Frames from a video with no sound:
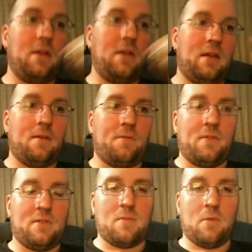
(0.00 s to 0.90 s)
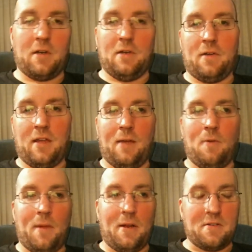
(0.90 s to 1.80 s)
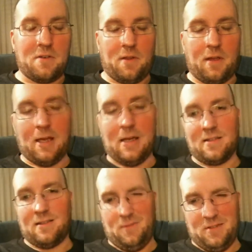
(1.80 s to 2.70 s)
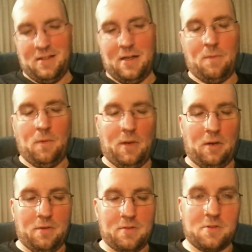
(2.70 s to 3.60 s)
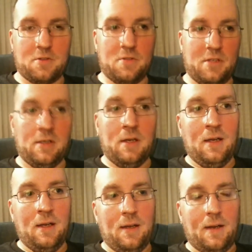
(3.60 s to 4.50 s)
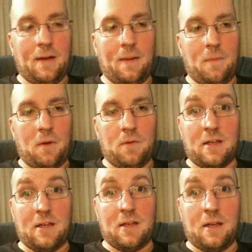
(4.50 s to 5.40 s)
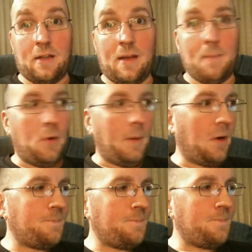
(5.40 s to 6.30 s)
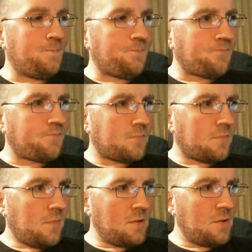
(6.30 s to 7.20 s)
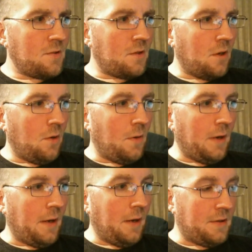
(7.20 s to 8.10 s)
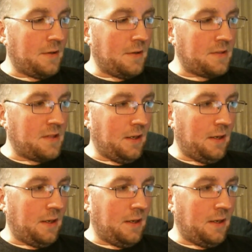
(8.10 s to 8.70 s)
If it's working okay, we might just go with the cast. If it's not, we might go with surgery. But we'll decide at that point probably. So let's see.